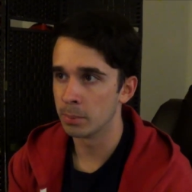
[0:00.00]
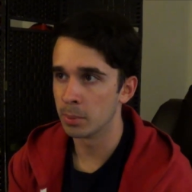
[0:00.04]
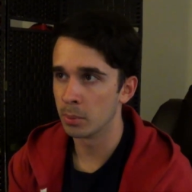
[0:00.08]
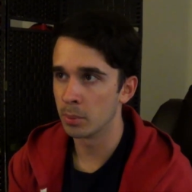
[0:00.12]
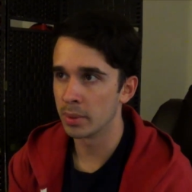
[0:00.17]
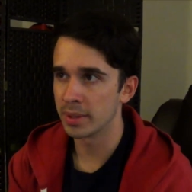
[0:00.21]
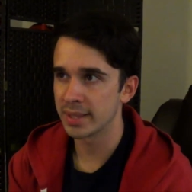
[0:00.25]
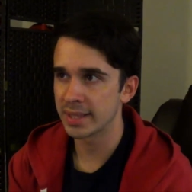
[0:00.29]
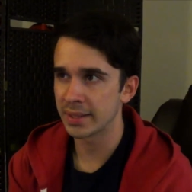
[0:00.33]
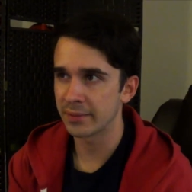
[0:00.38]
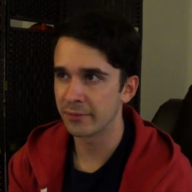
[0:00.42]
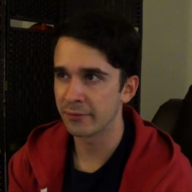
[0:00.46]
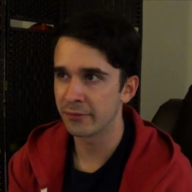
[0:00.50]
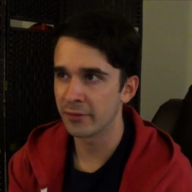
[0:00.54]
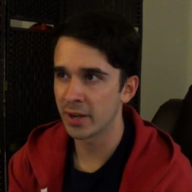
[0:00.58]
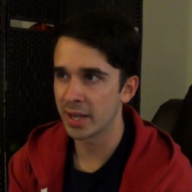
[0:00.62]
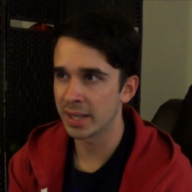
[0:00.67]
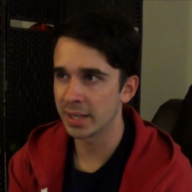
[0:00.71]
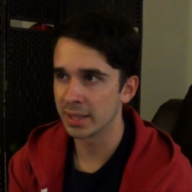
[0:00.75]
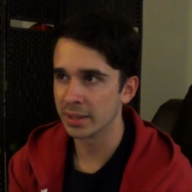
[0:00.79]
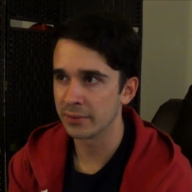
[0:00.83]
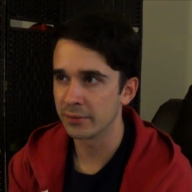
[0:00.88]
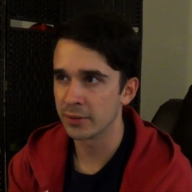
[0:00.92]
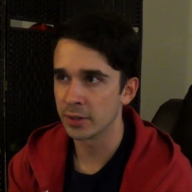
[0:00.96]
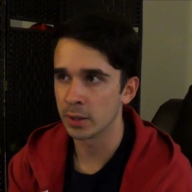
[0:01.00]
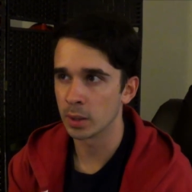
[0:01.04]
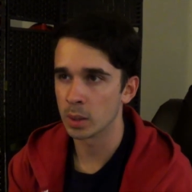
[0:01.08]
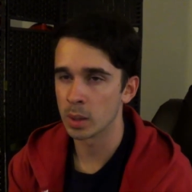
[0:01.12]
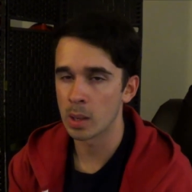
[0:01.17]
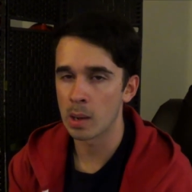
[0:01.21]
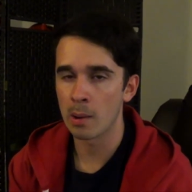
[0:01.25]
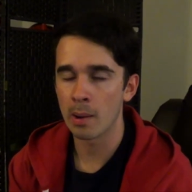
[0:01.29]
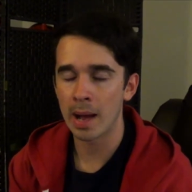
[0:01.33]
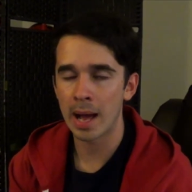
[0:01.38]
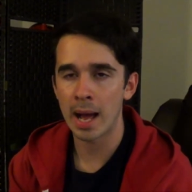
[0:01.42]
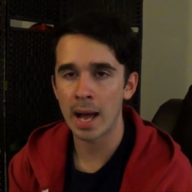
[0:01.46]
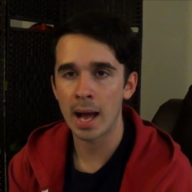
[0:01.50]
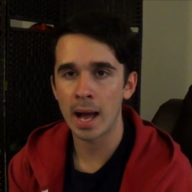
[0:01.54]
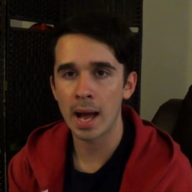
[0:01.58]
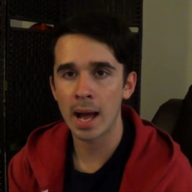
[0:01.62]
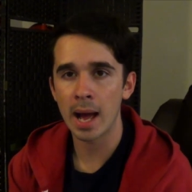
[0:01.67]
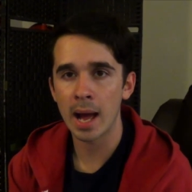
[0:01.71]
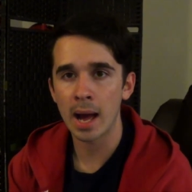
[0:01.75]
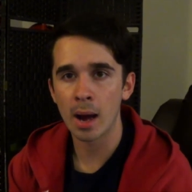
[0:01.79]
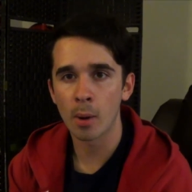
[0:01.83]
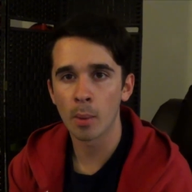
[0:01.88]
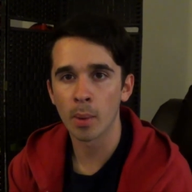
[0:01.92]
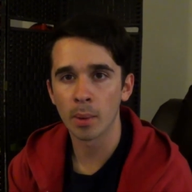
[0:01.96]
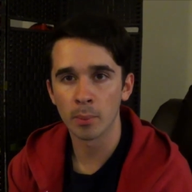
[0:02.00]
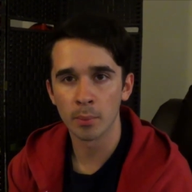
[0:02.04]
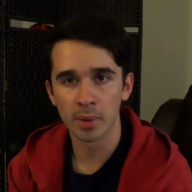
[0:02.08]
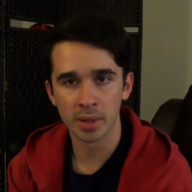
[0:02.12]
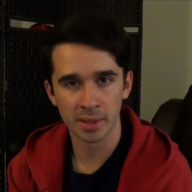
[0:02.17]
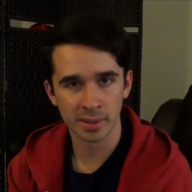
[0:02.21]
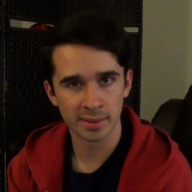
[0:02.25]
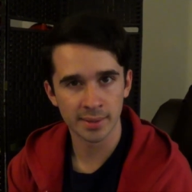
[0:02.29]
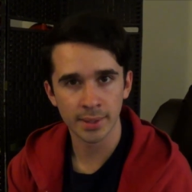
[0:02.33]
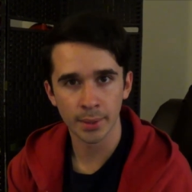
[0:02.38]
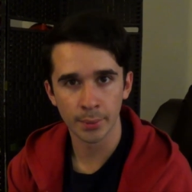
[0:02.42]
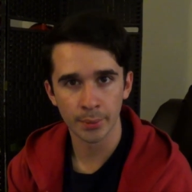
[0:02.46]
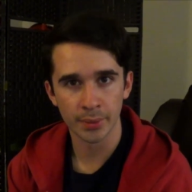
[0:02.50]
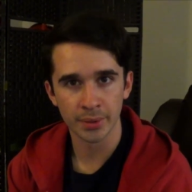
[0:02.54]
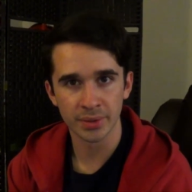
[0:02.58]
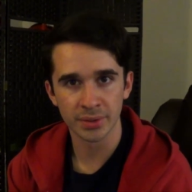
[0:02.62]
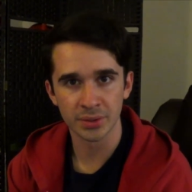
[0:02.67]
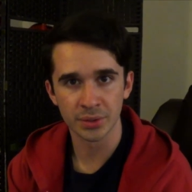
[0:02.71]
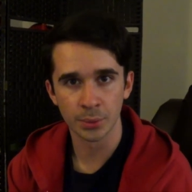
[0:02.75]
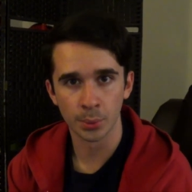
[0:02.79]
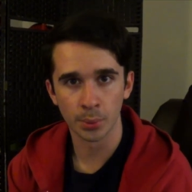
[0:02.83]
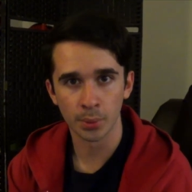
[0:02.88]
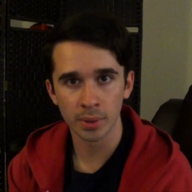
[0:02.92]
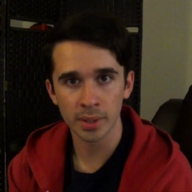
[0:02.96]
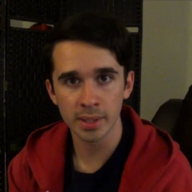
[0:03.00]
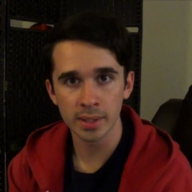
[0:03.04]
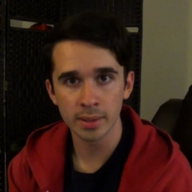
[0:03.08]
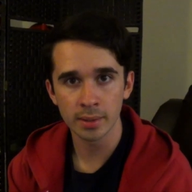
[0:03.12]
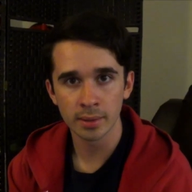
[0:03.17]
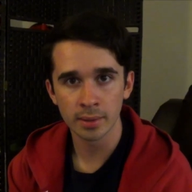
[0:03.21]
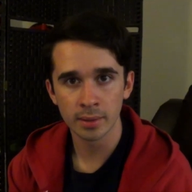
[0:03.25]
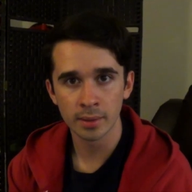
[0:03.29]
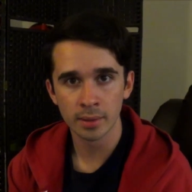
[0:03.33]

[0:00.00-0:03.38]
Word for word: But once I finally figured out how I want to tell the story,